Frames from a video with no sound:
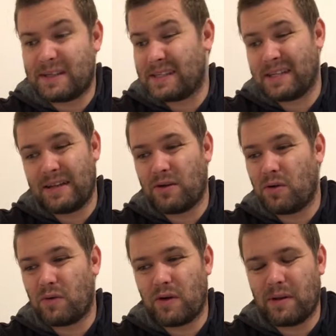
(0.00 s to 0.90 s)
I said, they're
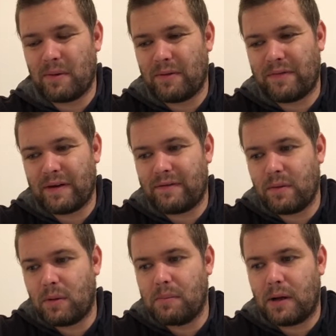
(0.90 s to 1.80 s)
all round about the
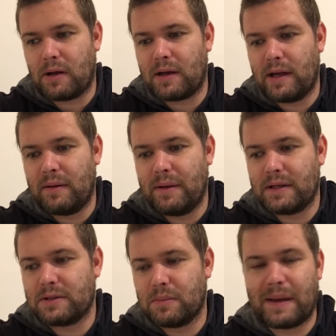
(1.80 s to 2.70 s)
5-1 mark anyway,
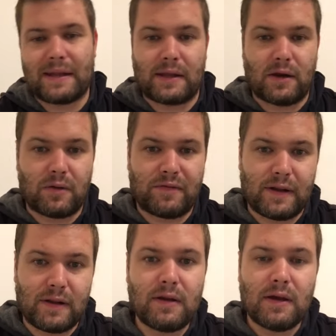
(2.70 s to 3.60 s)
so bet to
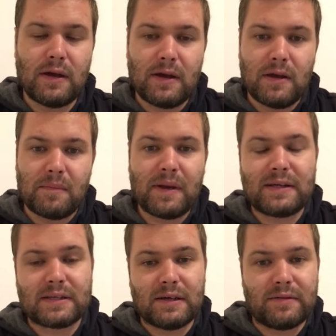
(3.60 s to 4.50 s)
nothing
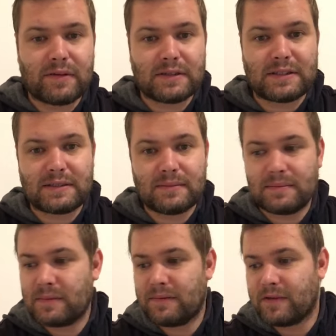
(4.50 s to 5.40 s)
basically for
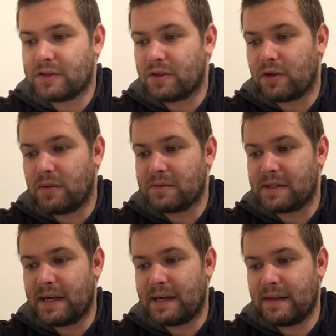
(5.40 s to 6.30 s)
stuck up
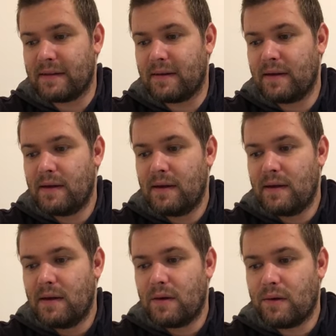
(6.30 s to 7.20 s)
second
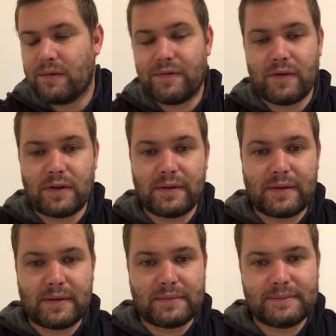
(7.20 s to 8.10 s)
or
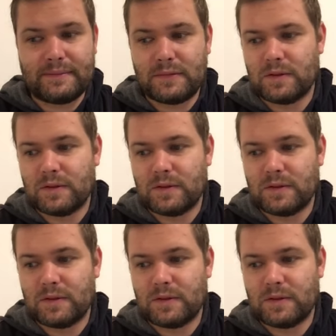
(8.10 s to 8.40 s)
third.